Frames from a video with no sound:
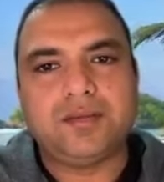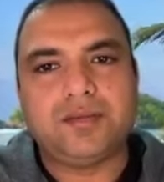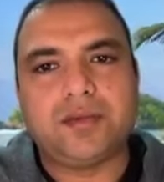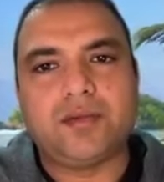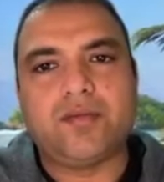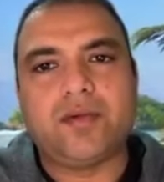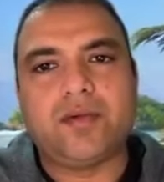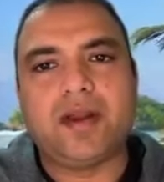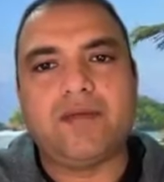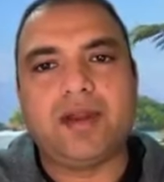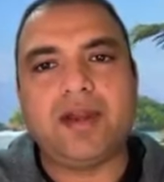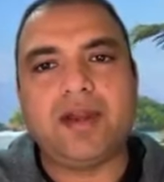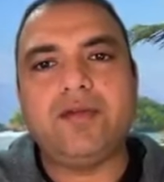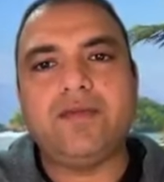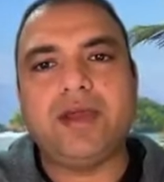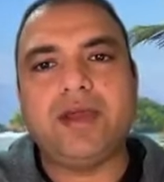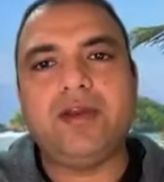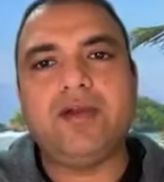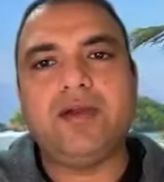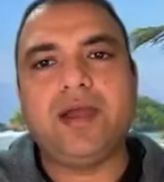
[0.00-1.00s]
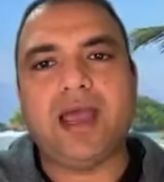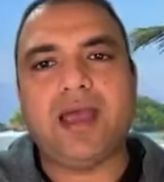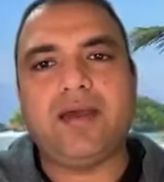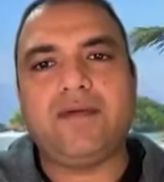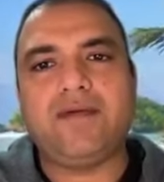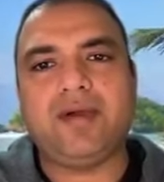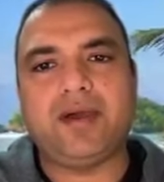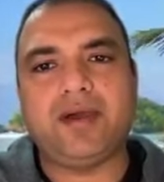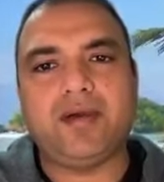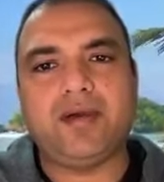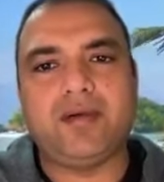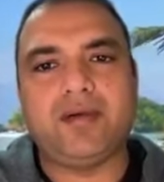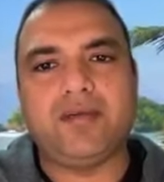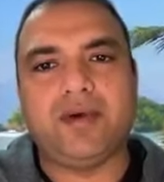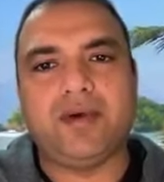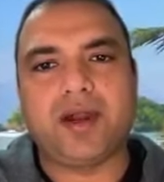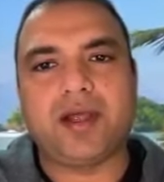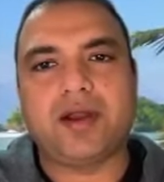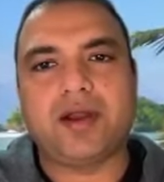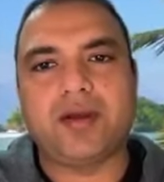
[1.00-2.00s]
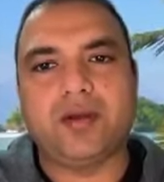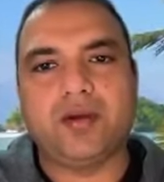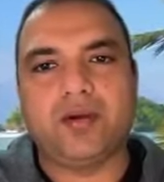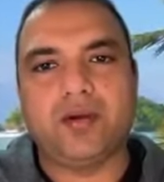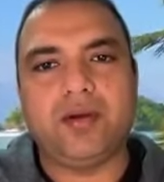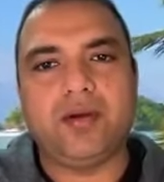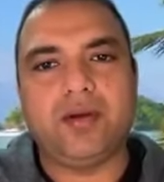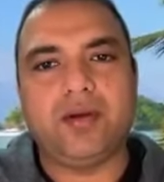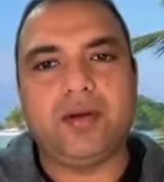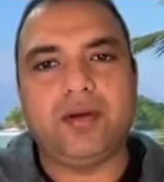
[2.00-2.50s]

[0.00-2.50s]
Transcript: so when you have a worker node,